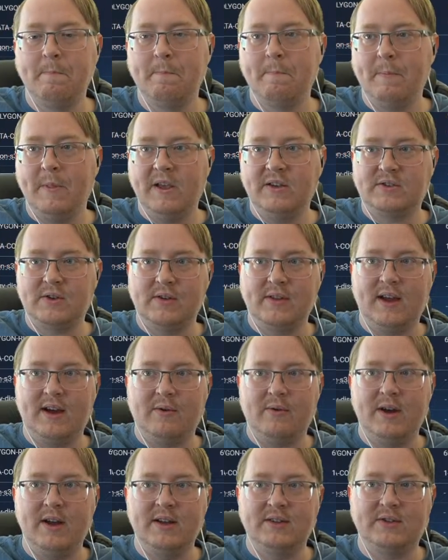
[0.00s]
So that
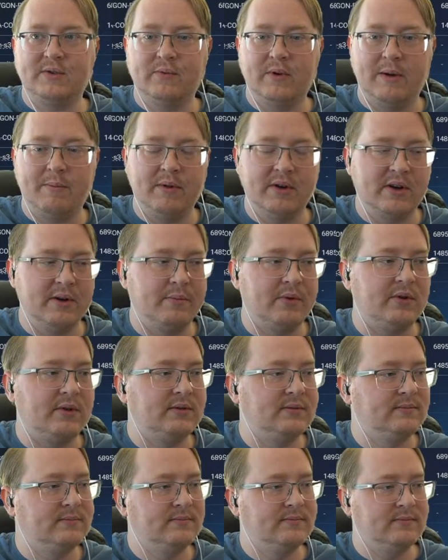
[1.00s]
way it's replicable,
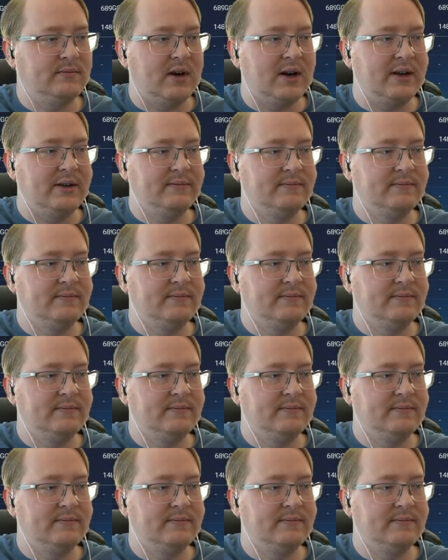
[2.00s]
right?